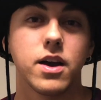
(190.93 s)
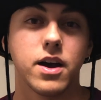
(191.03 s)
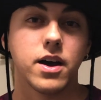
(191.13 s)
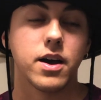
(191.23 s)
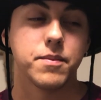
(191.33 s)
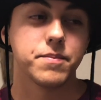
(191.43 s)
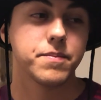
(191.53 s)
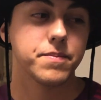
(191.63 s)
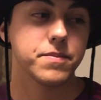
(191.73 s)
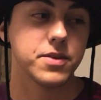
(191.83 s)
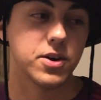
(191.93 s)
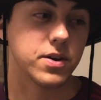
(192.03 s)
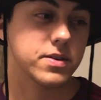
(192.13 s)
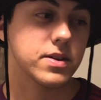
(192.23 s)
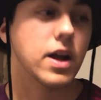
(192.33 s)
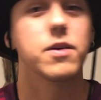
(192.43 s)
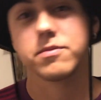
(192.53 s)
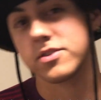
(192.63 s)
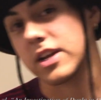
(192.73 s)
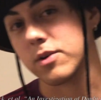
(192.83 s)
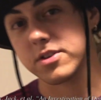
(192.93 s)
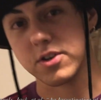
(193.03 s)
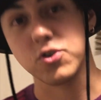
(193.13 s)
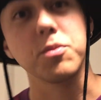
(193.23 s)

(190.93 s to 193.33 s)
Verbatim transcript: Um, you know, said I was gonna